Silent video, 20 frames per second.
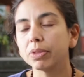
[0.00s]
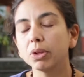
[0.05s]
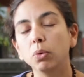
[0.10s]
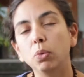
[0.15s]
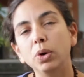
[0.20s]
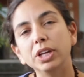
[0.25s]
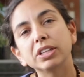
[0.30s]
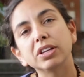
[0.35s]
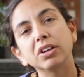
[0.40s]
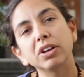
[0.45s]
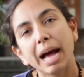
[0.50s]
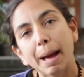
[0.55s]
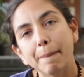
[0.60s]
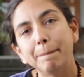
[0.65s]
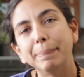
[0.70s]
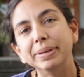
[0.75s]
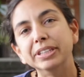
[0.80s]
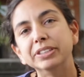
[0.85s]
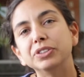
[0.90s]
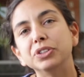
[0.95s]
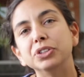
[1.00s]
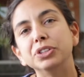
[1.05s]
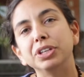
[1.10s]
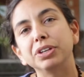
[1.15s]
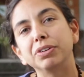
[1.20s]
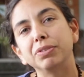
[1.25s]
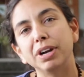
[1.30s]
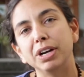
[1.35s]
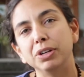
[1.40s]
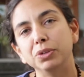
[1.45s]
what happens on
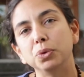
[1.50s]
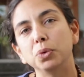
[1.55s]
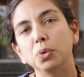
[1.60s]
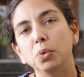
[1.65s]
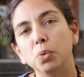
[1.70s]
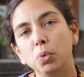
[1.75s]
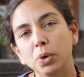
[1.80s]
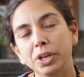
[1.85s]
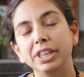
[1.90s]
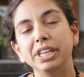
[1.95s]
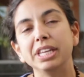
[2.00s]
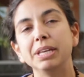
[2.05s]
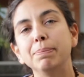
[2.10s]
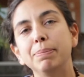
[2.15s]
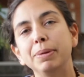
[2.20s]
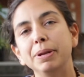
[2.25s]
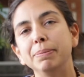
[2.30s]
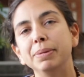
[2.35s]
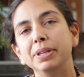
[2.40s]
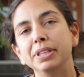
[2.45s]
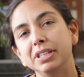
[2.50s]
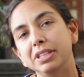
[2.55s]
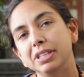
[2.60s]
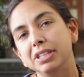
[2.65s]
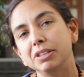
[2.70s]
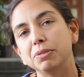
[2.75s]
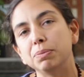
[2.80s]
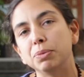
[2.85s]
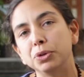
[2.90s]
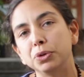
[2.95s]
the ground when implemented
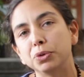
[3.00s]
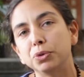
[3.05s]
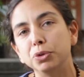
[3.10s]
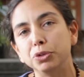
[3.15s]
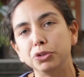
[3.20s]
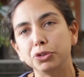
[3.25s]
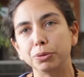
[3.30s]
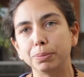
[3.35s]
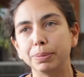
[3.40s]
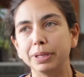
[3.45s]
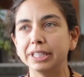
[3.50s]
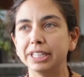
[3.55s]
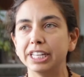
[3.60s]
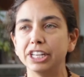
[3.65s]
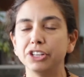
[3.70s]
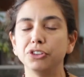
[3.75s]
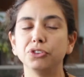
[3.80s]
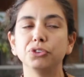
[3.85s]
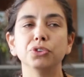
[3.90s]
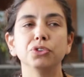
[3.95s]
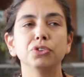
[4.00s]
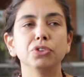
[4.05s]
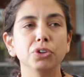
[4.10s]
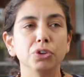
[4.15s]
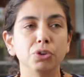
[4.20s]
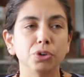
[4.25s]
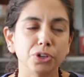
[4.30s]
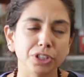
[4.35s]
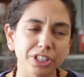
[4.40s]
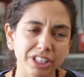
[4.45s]
these monoculture plantations
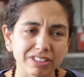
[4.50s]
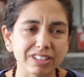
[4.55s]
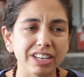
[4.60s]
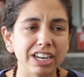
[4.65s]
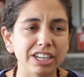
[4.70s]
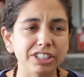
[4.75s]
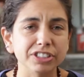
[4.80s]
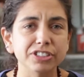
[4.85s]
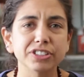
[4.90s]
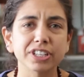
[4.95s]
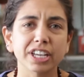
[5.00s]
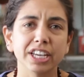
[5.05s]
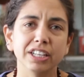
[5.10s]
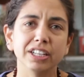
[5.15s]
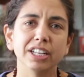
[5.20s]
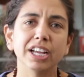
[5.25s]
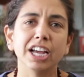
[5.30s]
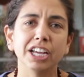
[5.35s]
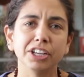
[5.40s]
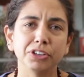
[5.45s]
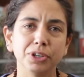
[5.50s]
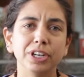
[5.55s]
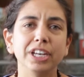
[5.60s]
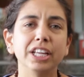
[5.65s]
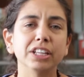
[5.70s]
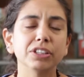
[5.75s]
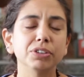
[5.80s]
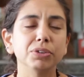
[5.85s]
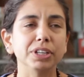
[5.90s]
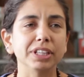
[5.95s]
or this large-scale
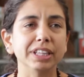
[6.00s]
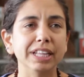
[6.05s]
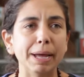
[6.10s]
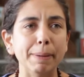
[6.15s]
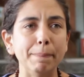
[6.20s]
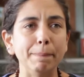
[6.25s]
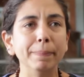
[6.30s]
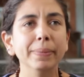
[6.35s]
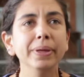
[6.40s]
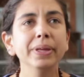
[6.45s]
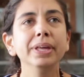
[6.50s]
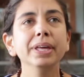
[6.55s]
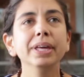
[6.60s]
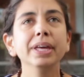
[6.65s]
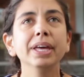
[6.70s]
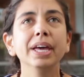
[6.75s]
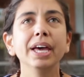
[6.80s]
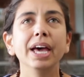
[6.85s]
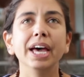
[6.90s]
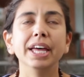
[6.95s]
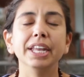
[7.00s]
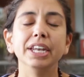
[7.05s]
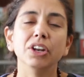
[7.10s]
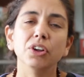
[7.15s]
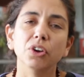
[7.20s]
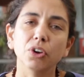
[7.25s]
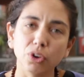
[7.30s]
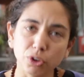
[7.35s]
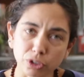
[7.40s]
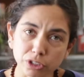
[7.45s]
hydroelectric dam. And
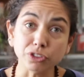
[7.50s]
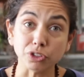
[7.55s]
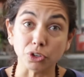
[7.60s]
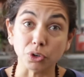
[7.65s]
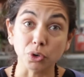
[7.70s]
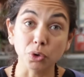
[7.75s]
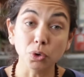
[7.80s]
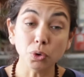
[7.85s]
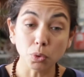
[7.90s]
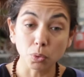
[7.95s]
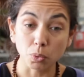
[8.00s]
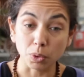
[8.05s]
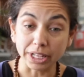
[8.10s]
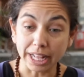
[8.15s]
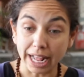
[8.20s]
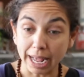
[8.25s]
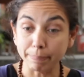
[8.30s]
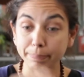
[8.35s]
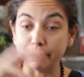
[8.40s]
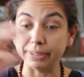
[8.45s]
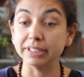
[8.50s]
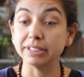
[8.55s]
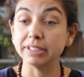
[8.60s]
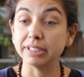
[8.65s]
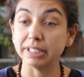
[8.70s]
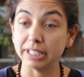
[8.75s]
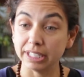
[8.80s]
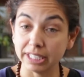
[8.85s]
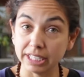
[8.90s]
also what happens